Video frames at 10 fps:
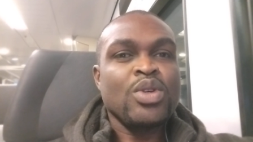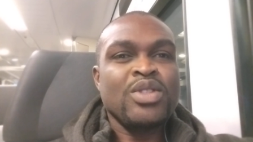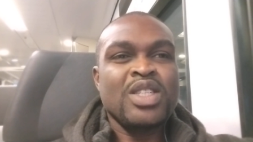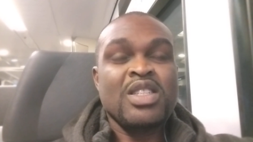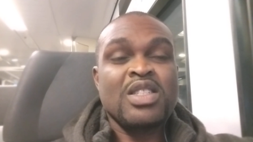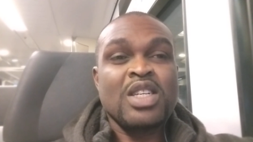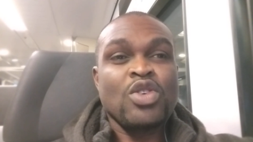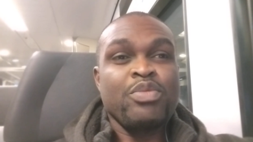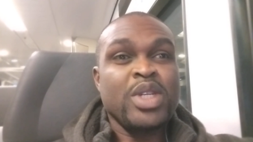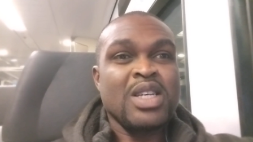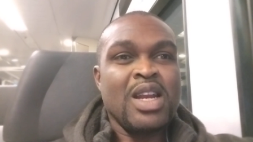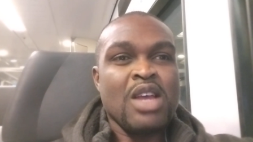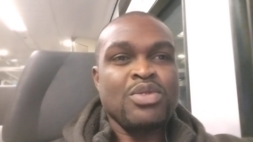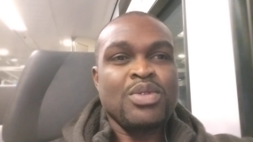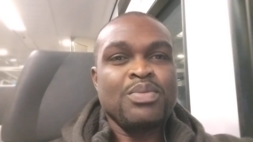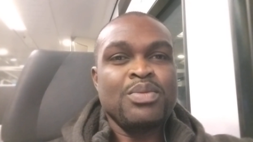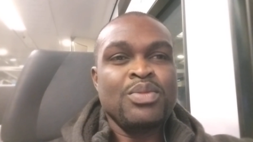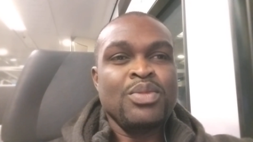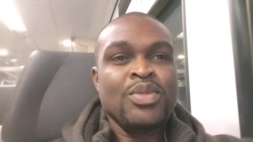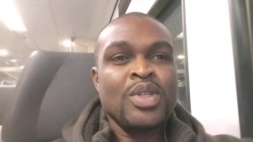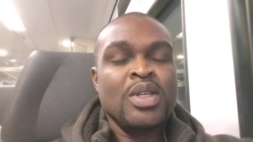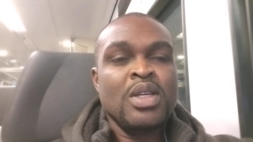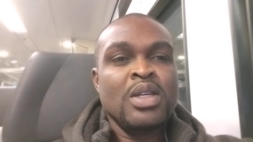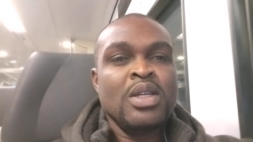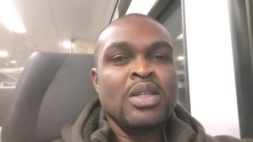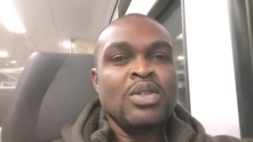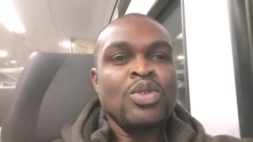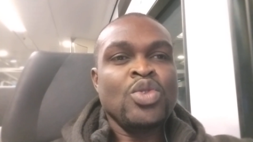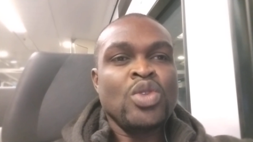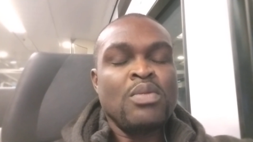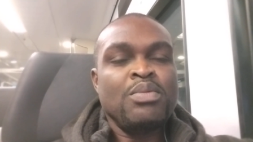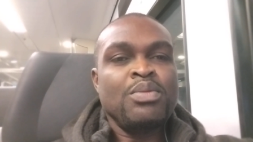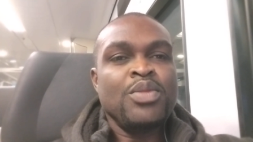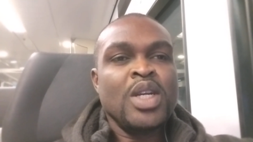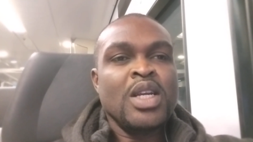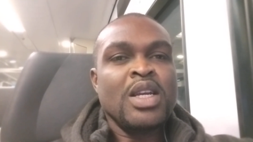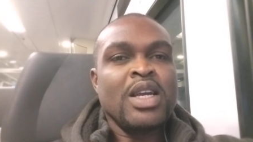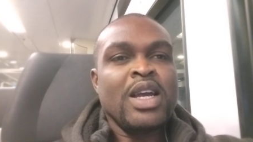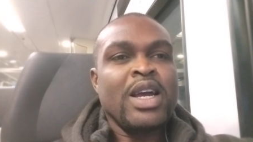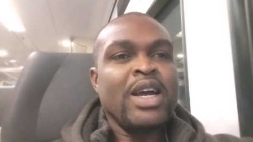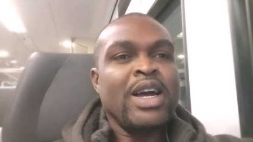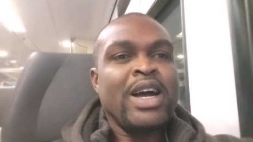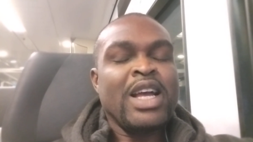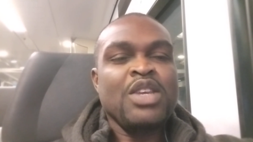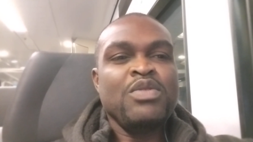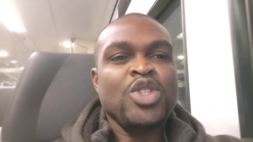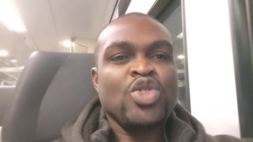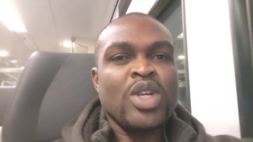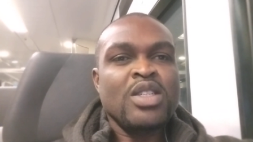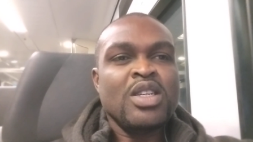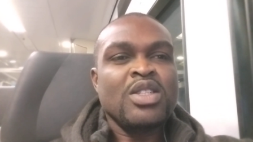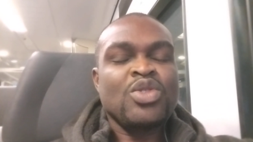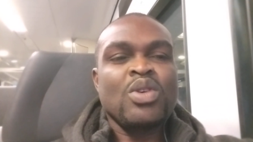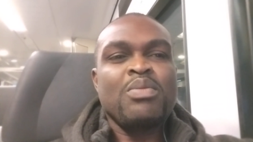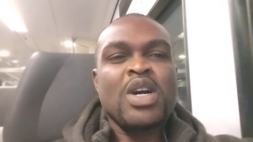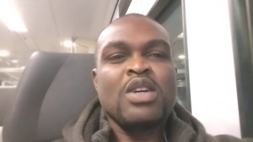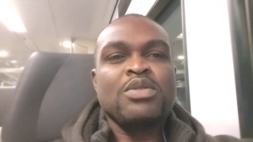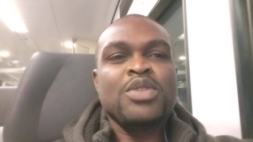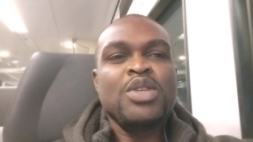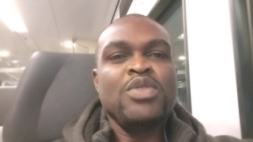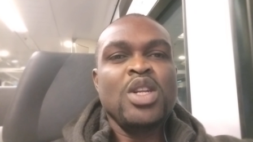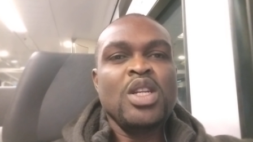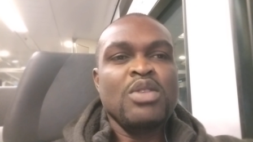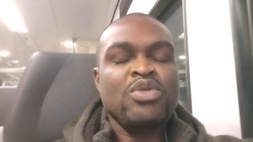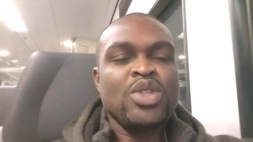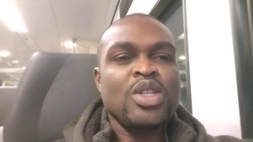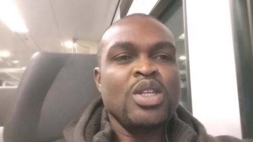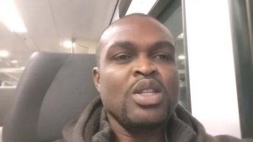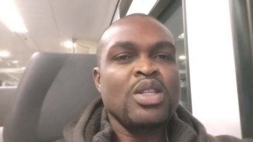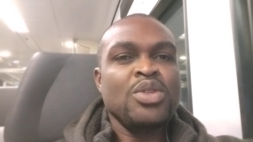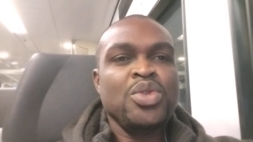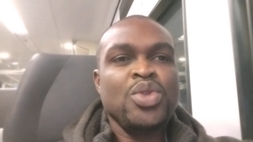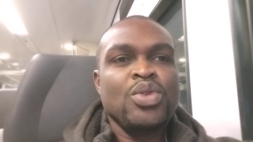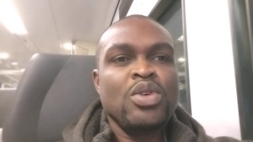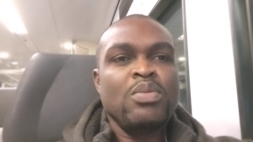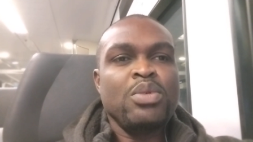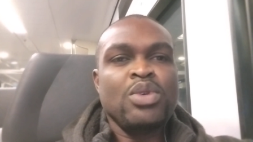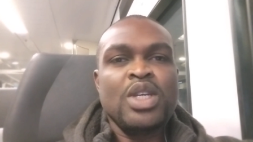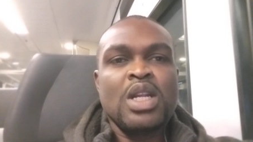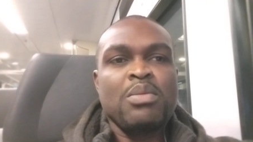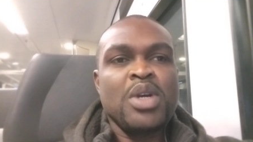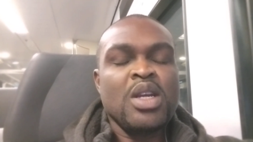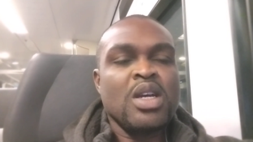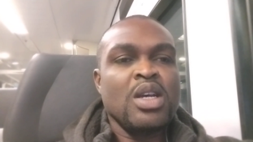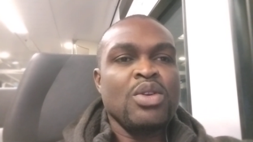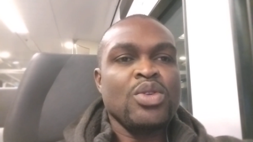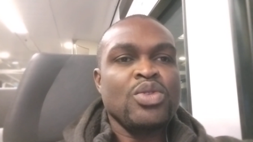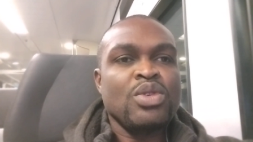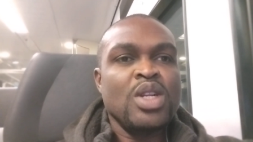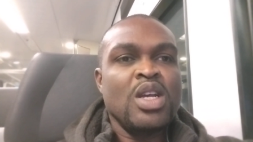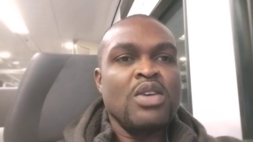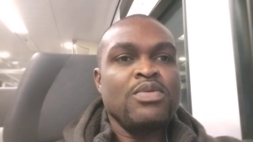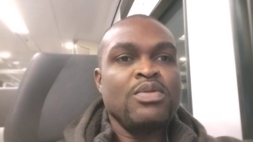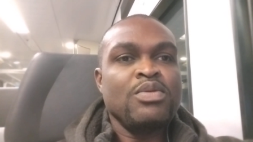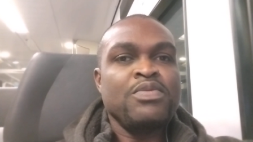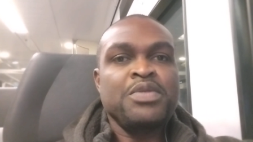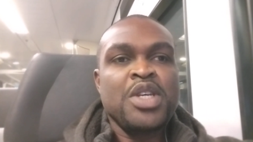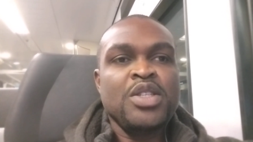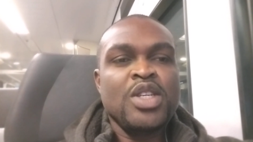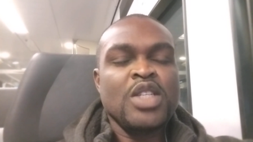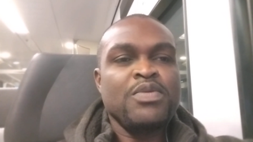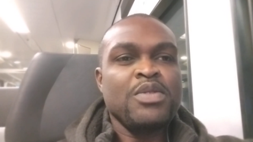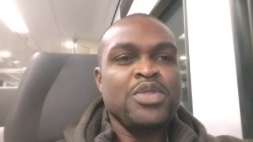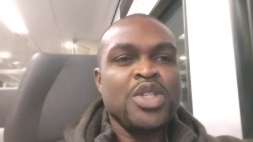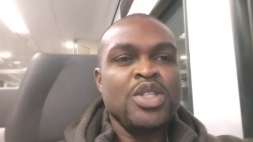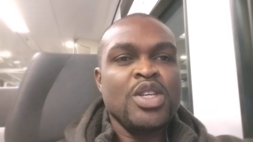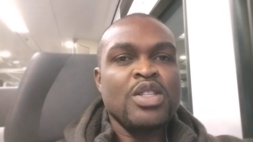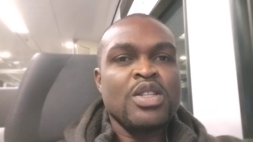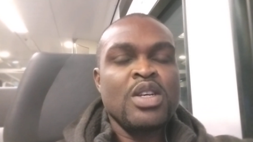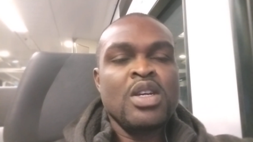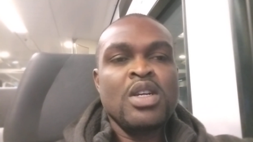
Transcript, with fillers: countries in search of better lives. Some are even stranded. Some have even lived in Europe, in America, in Australia, 10 years, 15 years,